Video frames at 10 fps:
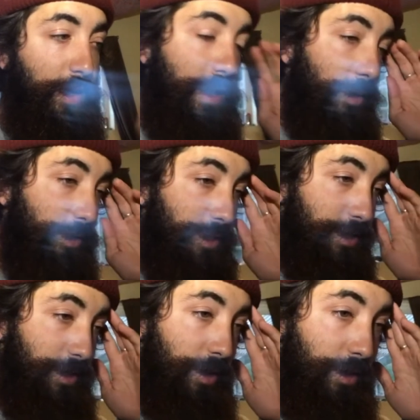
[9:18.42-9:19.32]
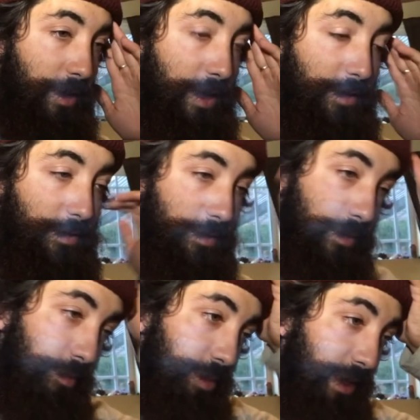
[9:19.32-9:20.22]
it was just an all around
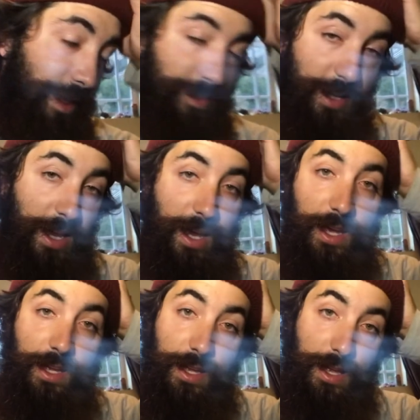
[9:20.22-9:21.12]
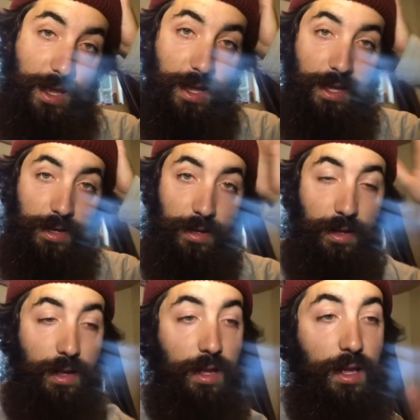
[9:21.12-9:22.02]
blessed day, and
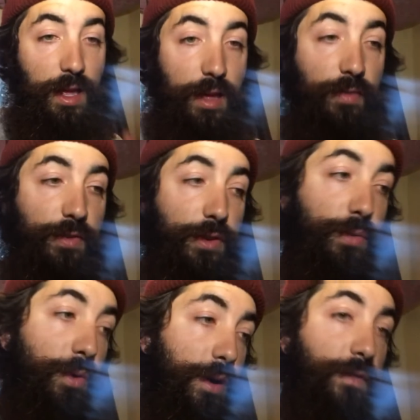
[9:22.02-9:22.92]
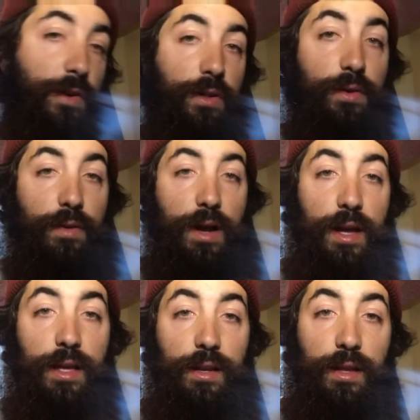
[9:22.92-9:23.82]
if you want to follow
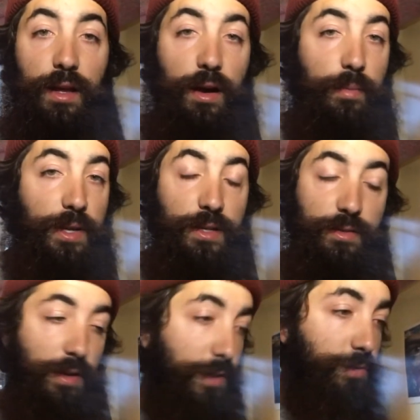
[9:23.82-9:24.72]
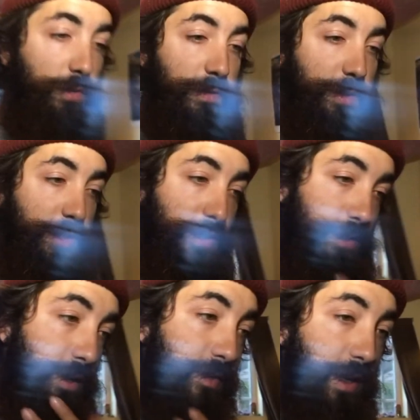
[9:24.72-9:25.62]
Ryan, um, he does a lot of cool fishing
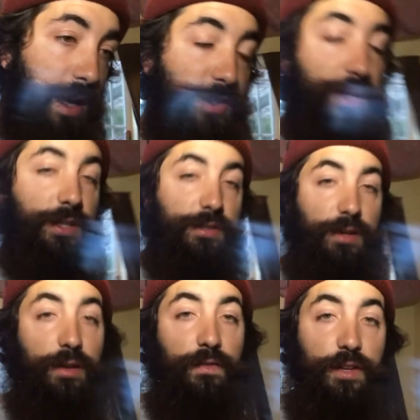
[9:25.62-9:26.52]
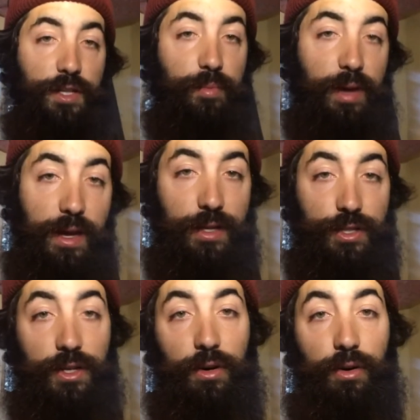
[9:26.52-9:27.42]
stuff, and he actually just started a fishing
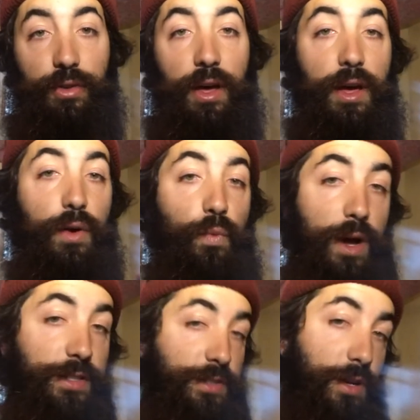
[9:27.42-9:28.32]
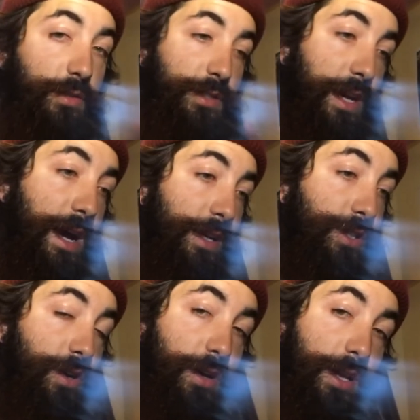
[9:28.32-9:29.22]
page called West Coast
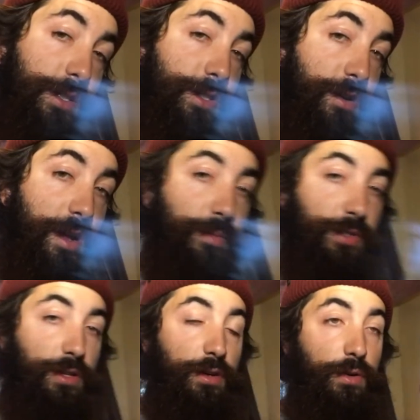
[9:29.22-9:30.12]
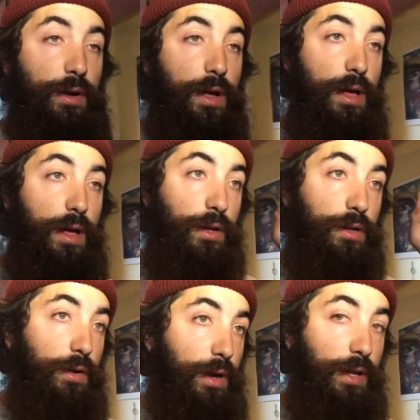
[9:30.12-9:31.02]
Catch on Instagram. So
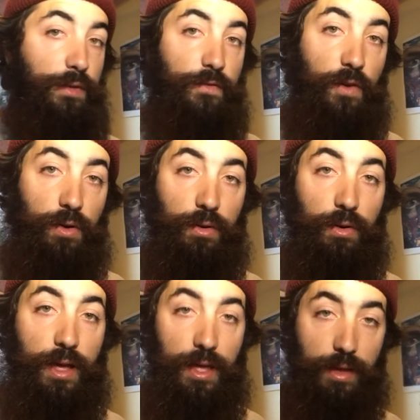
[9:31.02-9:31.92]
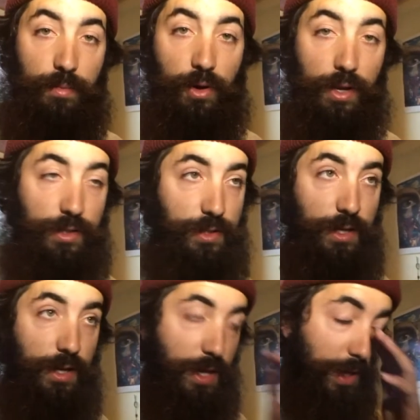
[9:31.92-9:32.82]
go ahead and follow him on
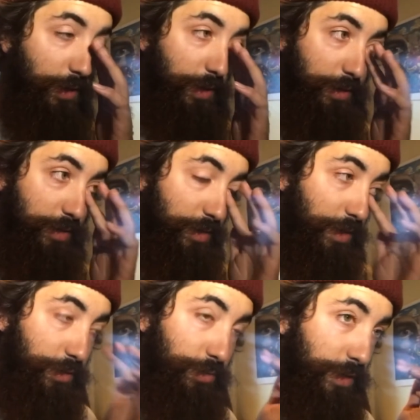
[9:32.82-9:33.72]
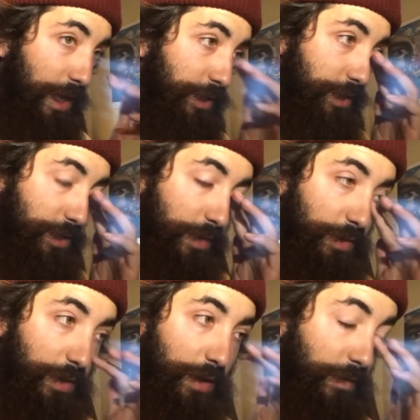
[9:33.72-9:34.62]
Insta, and you can see a lot of cool catches. I've
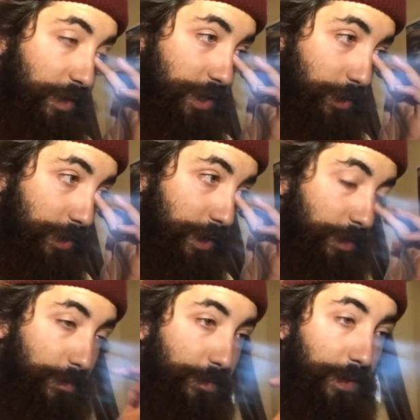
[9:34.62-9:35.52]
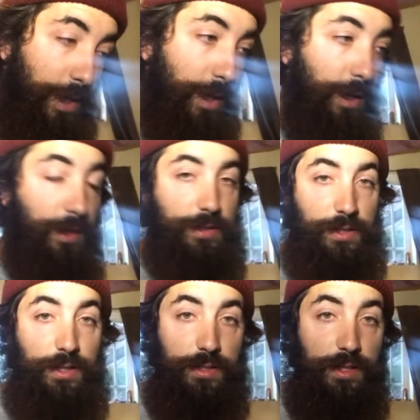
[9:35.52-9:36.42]
done a lot of fishing with him
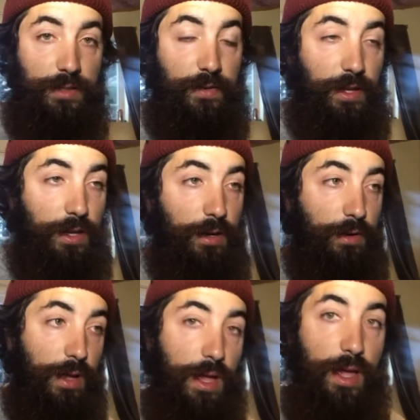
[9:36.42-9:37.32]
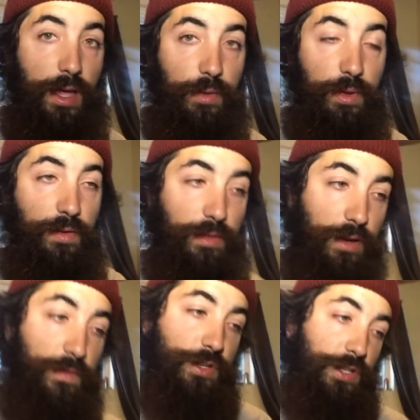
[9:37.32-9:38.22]
since this video, and we have a lot
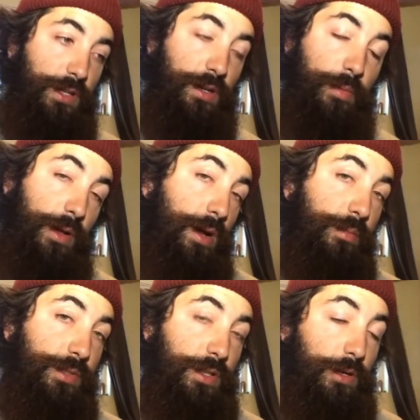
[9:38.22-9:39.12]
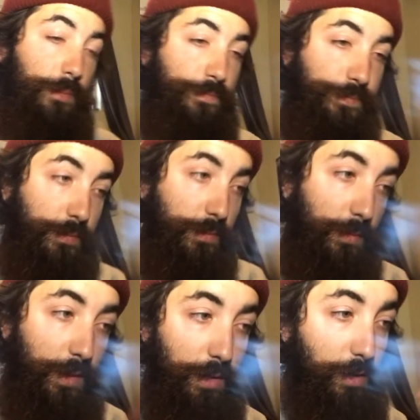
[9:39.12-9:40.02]
of fishing coming up. So
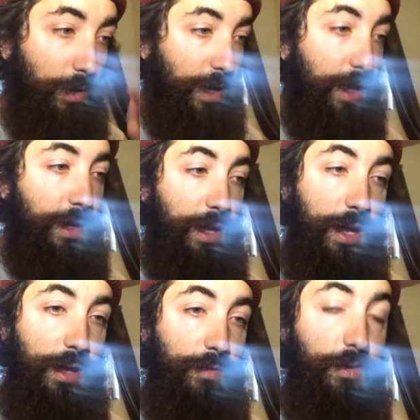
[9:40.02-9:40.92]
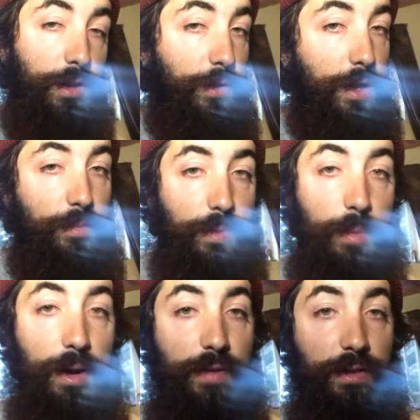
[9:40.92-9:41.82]
go ahead and follow him. I'm
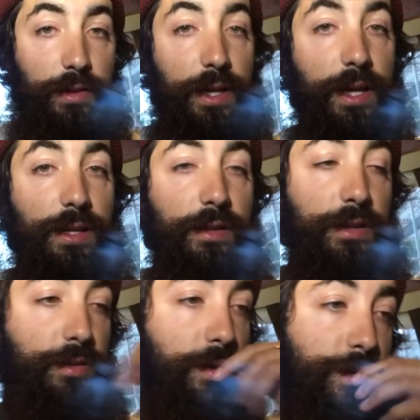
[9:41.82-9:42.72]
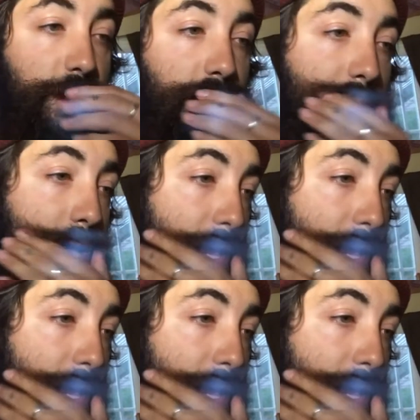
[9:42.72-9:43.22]
going to have the link in the description.